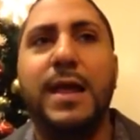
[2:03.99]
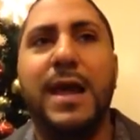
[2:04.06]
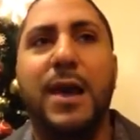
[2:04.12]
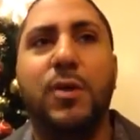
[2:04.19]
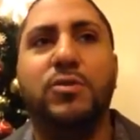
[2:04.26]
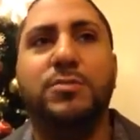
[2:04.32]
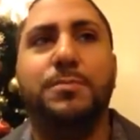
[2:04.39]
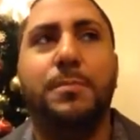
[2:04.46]

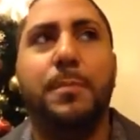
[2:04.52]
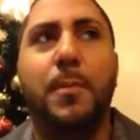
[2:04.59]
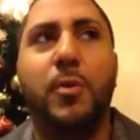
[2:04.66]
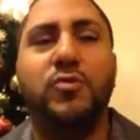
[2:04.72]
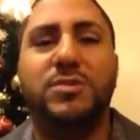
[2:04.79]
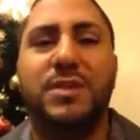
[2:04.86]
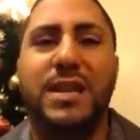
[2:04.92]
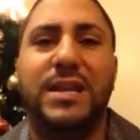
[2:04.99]
I was
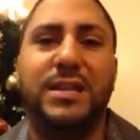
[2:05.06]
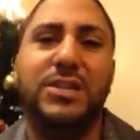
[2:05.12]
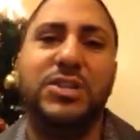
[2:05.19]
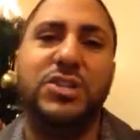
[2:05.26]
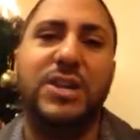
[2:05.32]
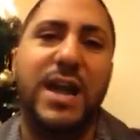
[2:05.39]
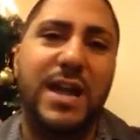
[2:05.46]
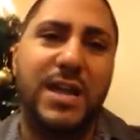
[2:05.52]
most likely
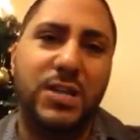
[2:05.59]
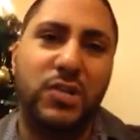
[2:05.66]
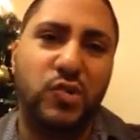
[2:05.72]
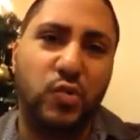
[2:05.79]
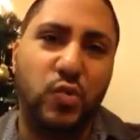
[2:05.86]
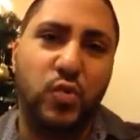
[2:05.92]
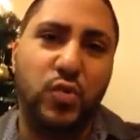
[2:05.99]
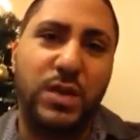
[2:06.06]
shy in
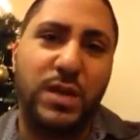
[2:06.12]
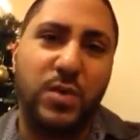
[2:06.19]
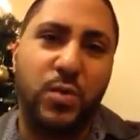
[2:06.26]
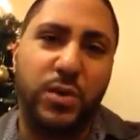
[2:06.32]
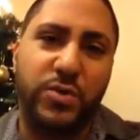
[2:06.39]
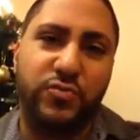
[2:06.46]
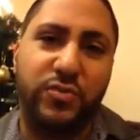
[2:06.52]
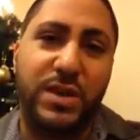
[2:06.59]
school, didn't
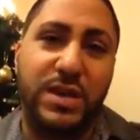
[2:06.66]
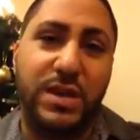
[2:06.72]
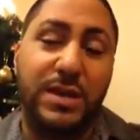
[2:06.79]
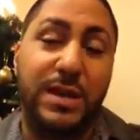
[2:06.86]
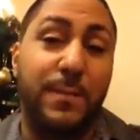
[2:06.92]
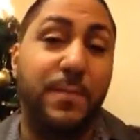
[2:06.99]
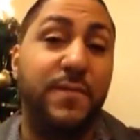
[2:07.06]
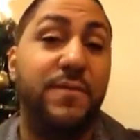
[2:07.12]
want to
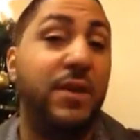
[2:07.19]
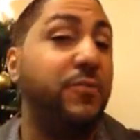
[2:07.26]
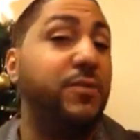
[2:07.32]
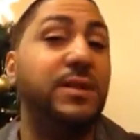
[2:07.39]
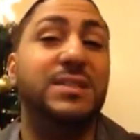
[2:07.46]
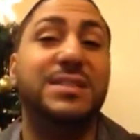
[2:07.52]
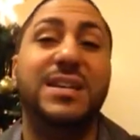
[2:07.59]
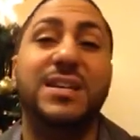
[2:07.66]
read. I am a
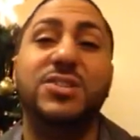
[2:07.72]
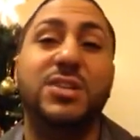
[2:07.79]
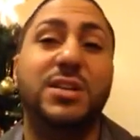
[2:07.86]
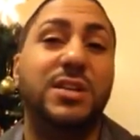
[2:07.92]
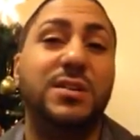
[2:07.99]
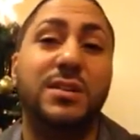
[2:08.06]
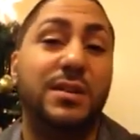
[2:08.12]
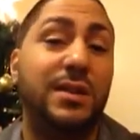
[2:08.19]
very
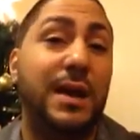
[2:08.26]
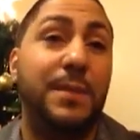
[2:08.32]
intelligent